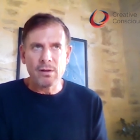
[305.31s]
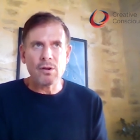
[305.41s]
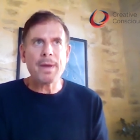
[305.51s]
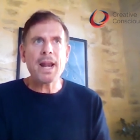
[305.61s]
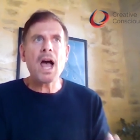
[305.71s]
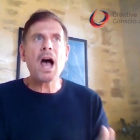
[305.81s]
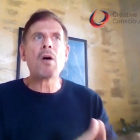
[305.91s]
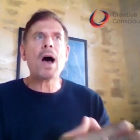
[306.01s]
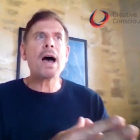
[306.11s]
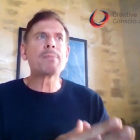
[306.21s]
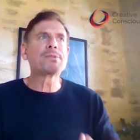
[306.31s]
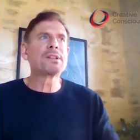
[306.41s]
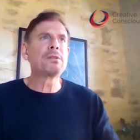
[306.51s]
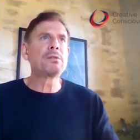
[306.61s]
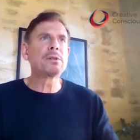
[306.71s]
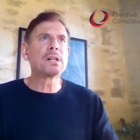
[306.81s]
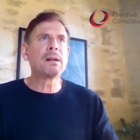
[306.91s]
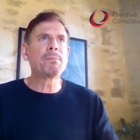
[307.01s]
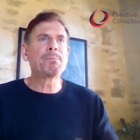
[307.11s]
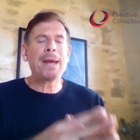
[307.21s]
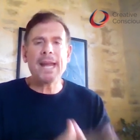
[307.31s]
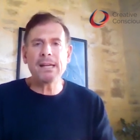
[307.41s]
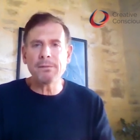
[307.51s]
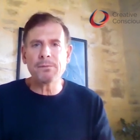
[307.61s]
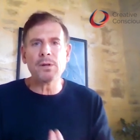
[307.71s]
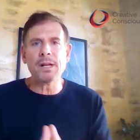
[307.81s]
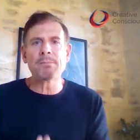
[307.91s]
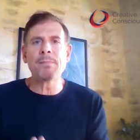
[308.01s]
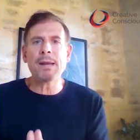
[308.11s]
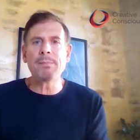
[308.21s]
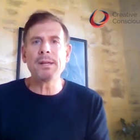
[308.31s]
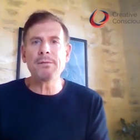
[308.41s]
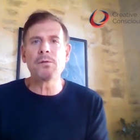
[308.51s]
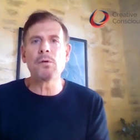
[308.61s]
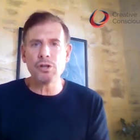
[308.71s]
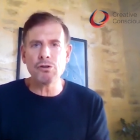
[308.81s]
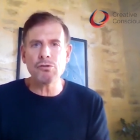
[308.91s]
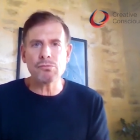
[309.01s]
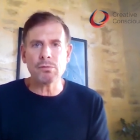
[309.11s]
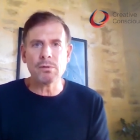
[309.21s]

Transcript: no matter how absolutely painful it may be for you,